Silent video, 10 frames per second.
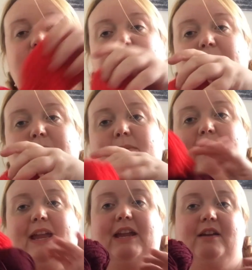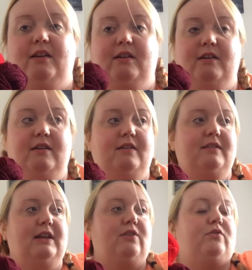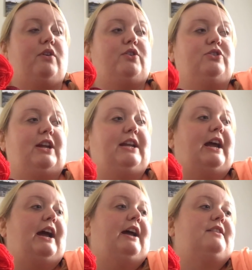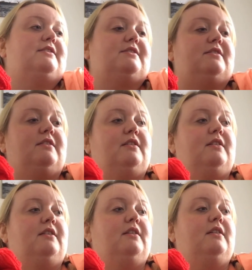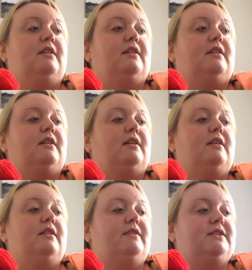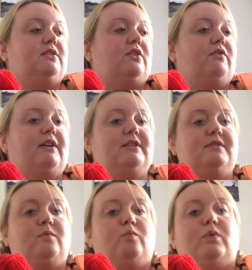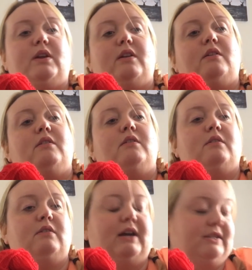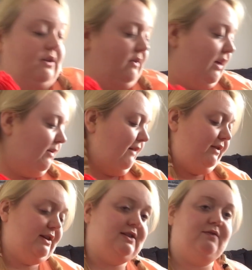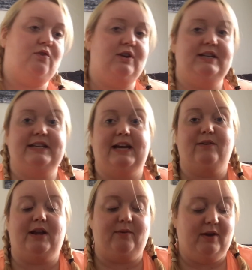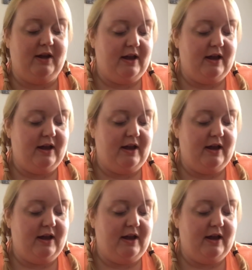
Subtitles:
to maybe make the little crocheted hats. There is another red somewhere. I don't know. Everything's falling down now.